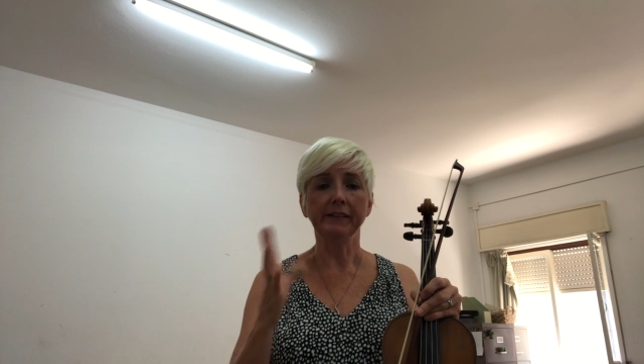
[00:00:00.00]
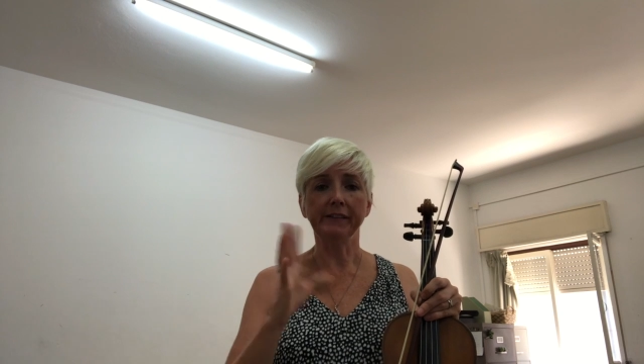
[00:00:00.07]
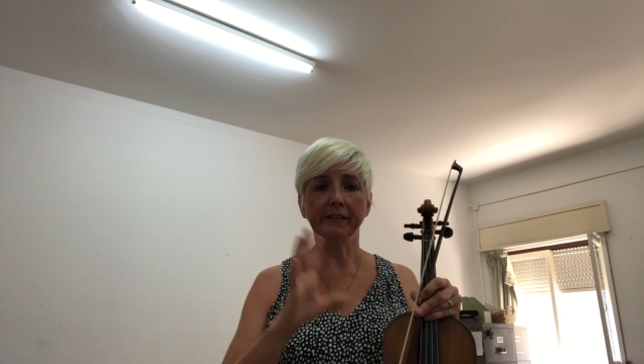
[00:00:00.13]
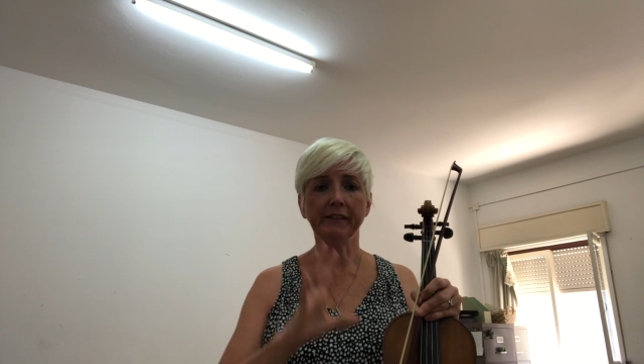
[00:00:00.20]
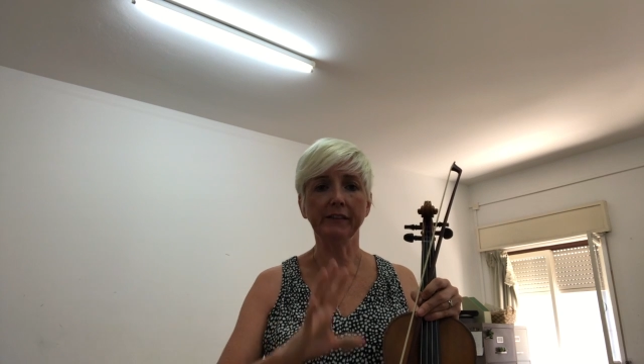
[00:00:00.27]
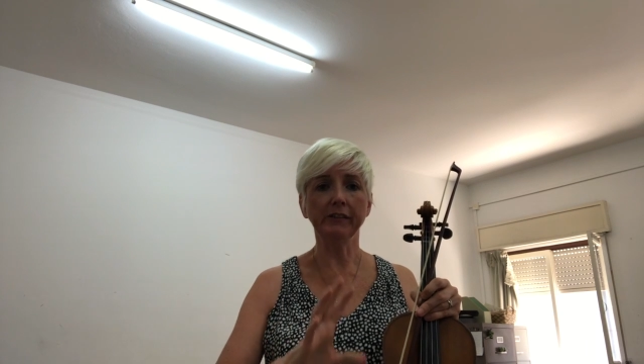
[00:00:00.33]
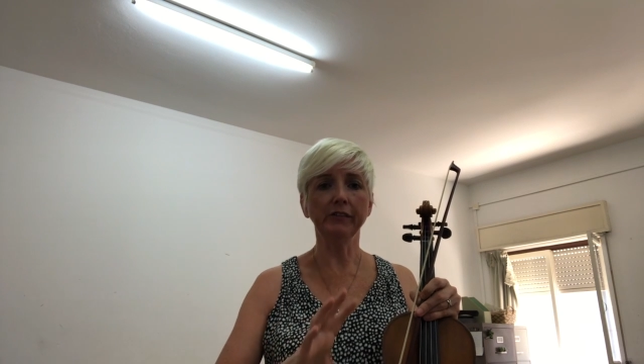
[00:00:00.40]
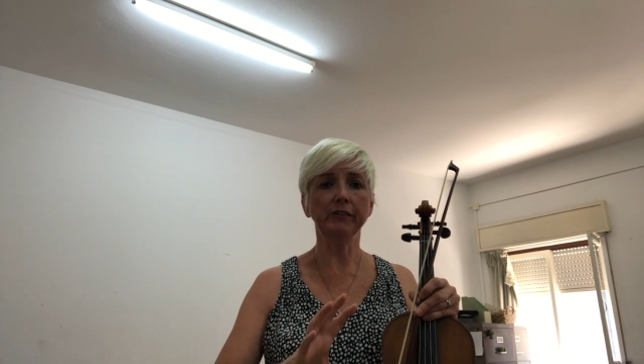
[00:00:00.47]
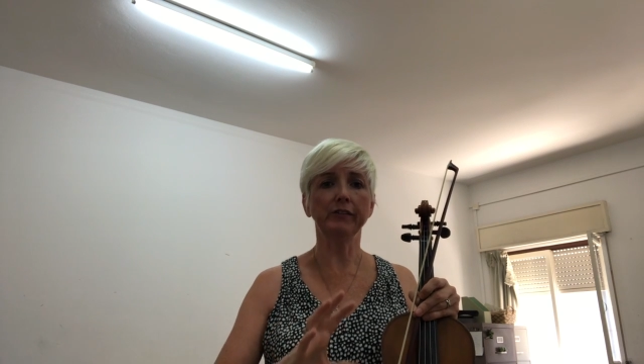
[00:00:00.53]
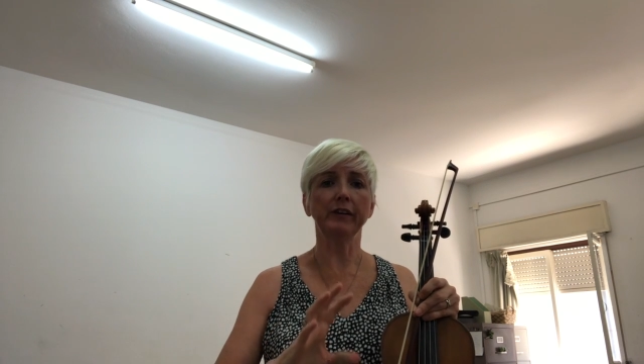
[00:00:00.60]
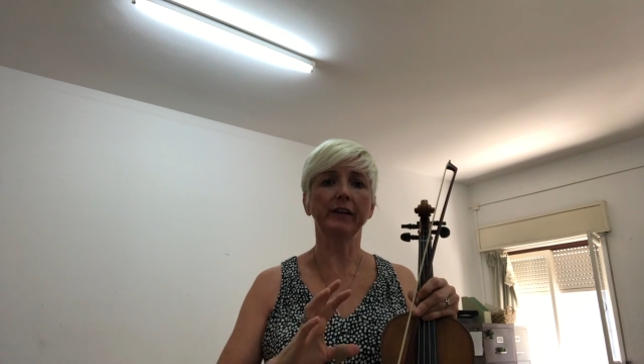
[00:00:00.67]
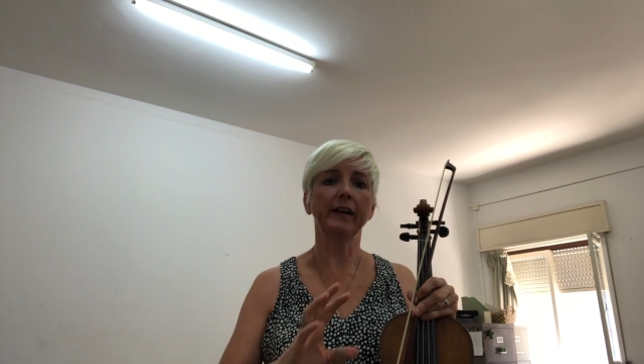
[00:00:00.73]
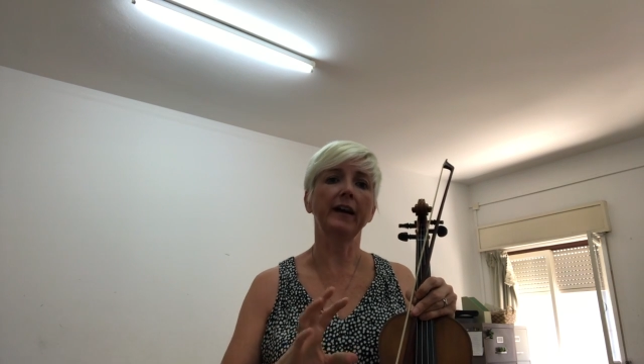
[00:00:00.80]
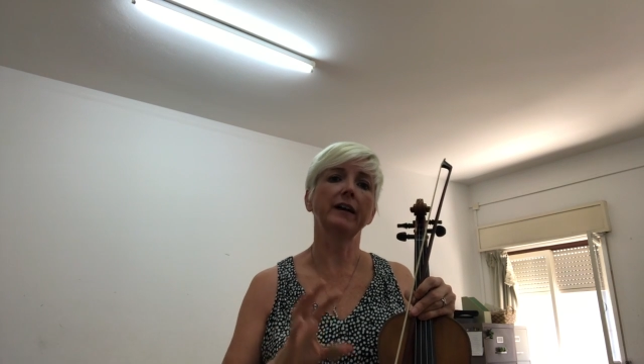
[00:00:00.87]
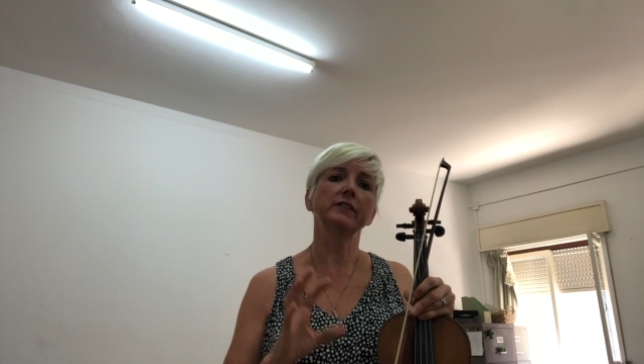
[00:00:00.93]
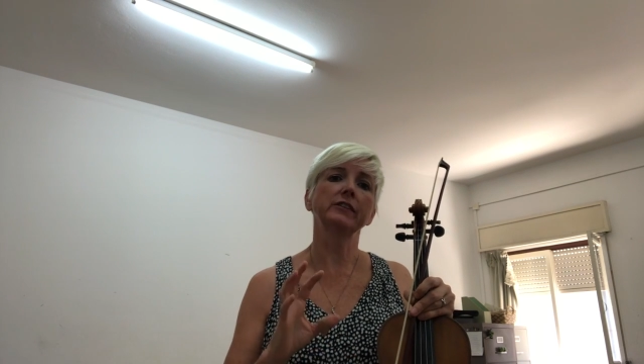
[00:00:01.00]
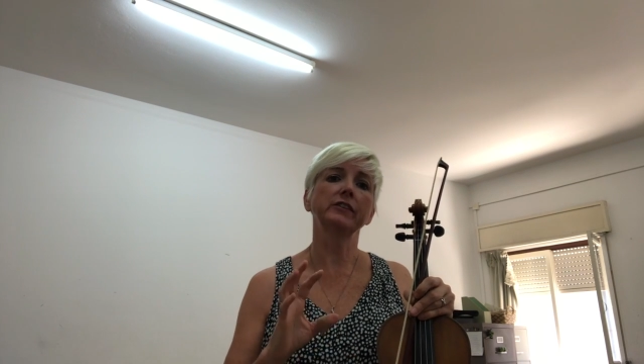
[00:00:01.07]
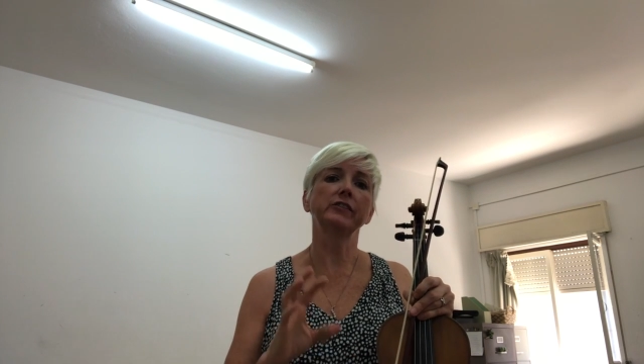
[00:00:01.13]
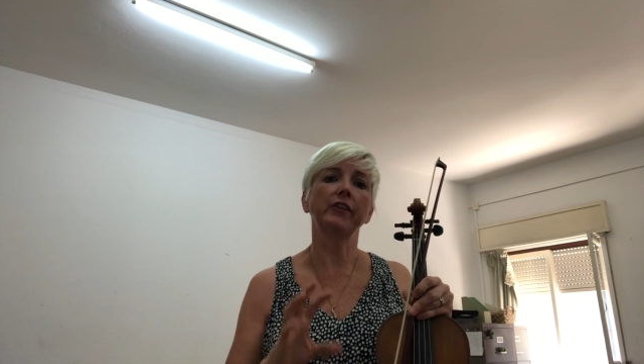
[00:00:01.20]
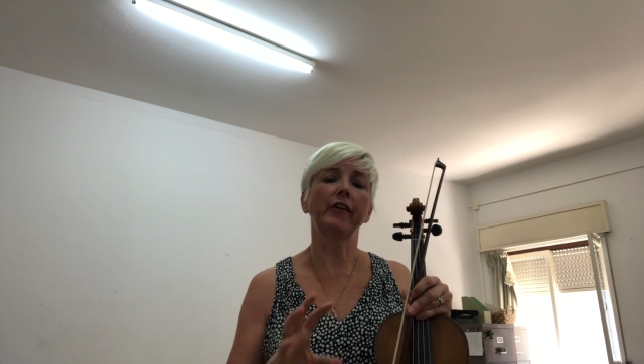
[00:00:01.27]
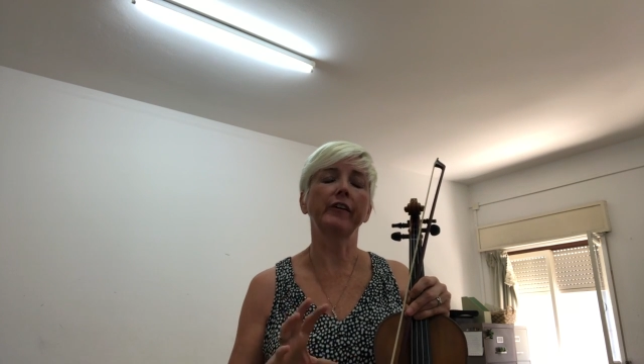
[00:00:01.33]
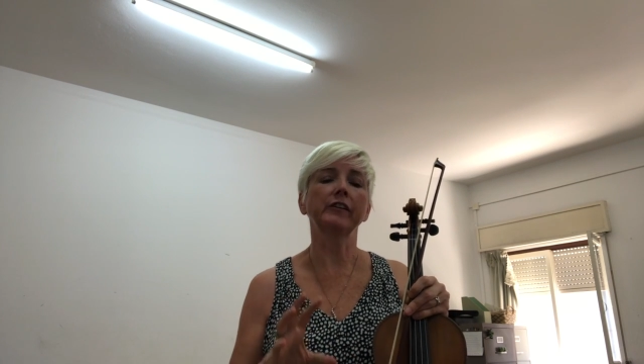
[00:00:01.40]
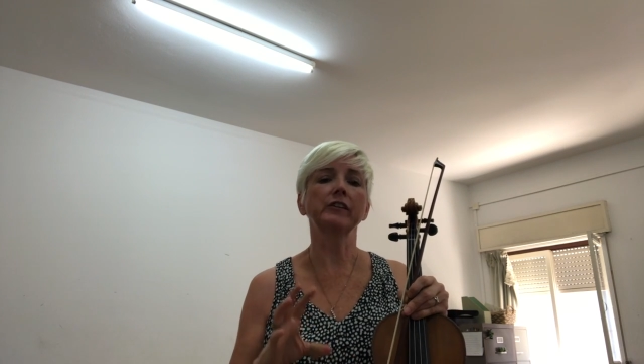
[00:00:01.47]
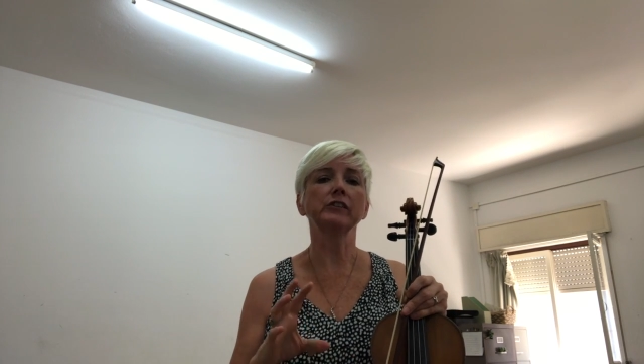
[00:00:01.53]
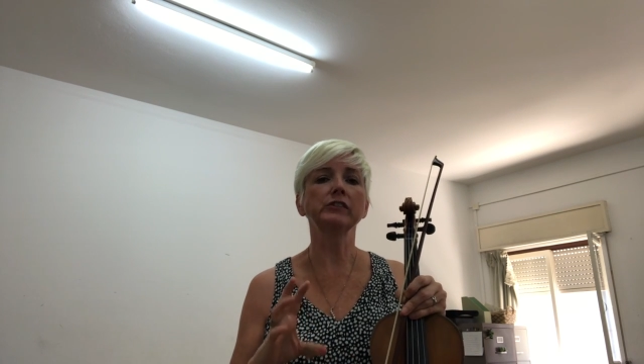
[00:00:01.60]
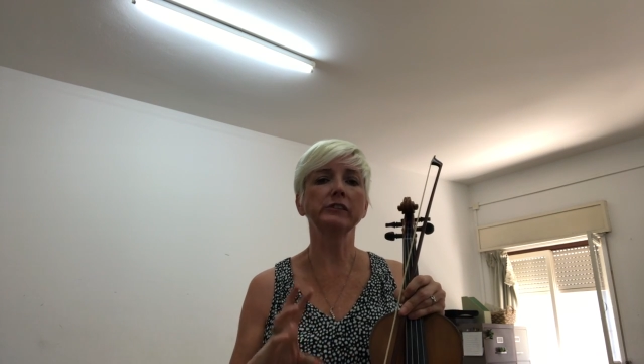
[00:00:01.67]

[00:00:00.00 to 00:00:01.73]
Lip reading: D string has a darker